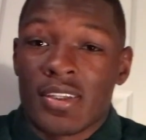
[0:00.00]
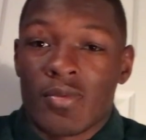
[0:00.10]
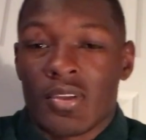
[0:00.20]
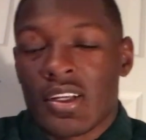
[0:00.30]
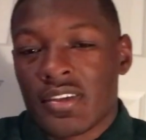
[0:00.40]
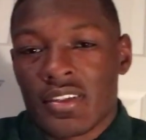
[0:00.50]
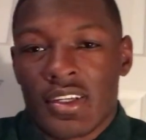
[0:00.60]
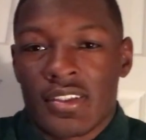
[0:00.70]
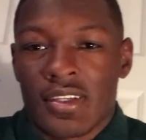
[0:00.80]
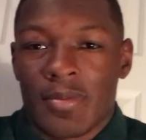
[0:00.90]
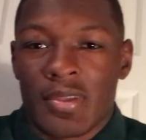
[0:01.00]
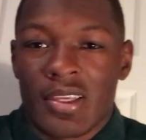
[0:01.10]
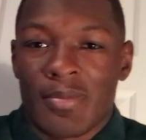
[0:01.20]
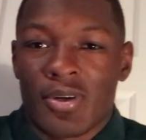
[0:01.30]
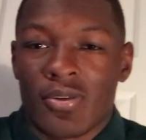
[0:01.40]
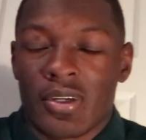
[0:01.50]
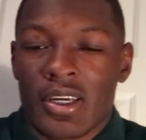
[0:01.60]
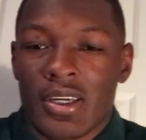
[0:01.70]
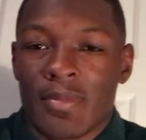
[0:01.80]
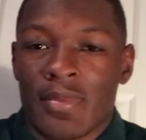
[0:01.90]
and we lost to that team at that bowl
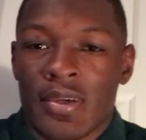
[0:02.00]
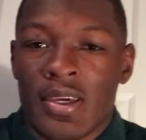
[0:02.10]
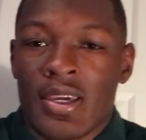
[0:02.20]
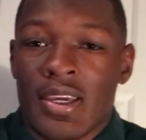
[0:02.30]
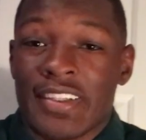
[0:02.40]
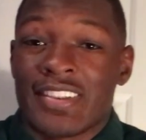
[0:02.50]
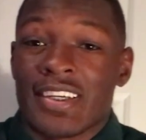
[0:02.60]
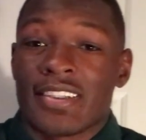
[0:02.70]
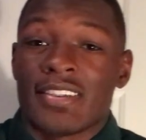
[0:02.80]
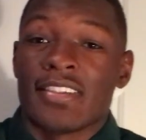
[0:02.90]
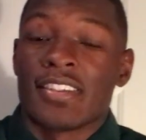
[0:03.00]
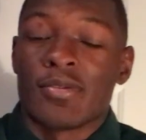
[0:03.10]
game in Texas.